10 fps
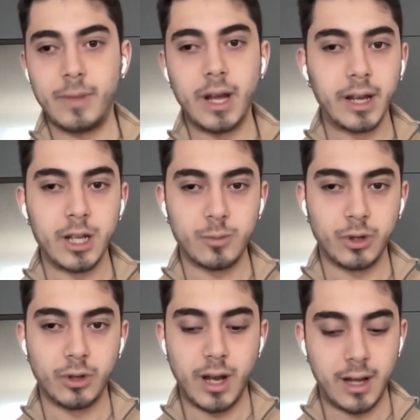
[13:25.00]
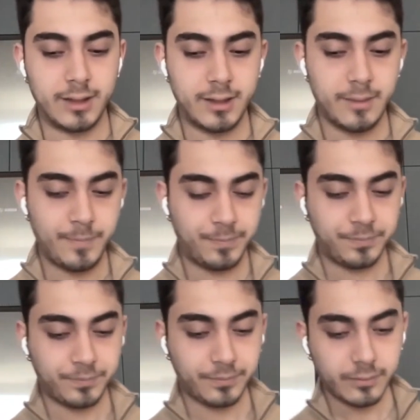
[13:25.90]
engagement on ads
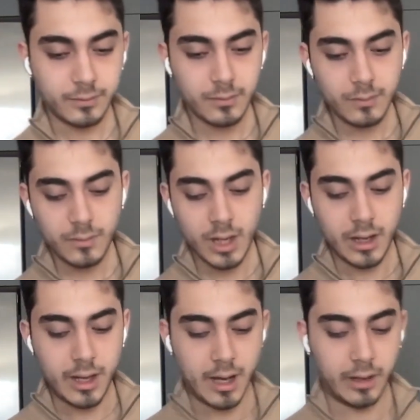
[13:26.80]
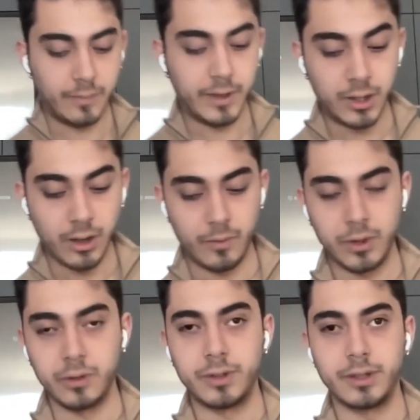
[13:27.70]
and video
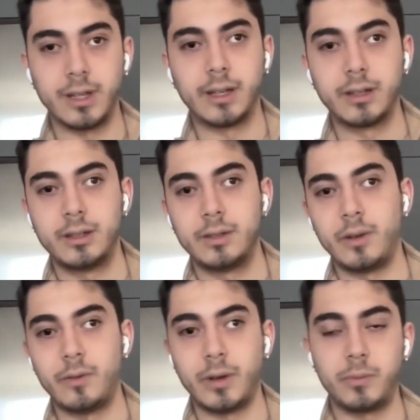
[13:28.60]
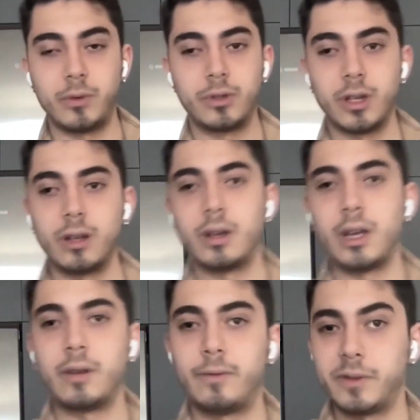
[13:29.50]
views, like 25%,
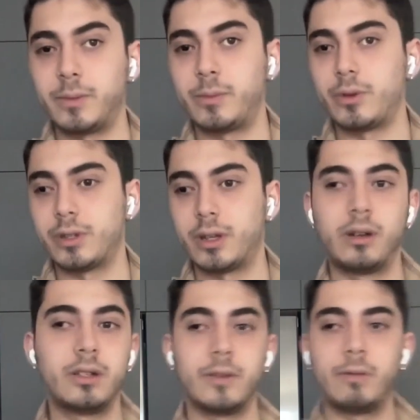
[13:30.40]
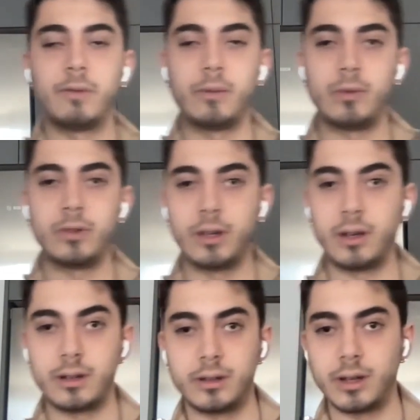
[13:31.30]
50%, 75%,
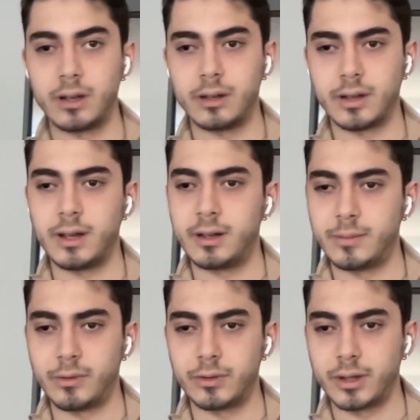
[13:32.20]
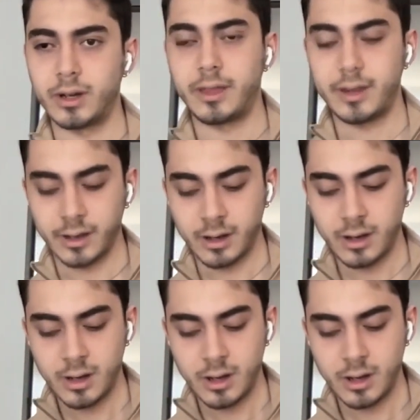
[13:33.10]
and 90%, I think.